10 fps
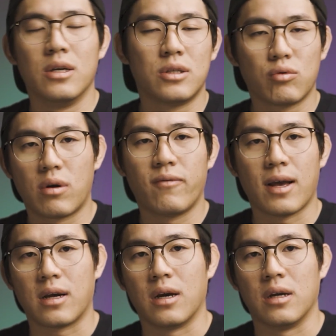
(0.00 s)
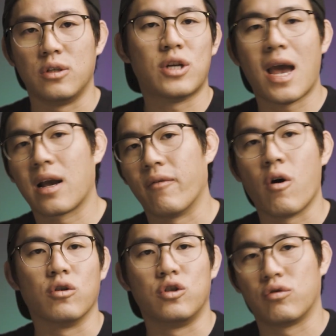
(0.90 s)
sort of like a jack of
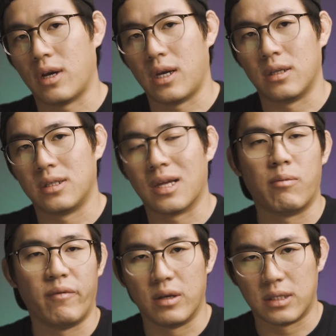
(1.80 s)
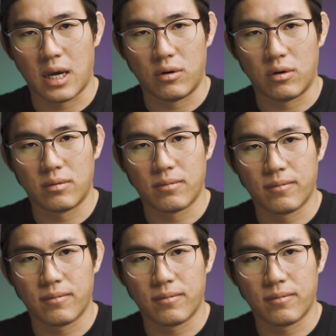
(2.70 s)
all trades type of designer.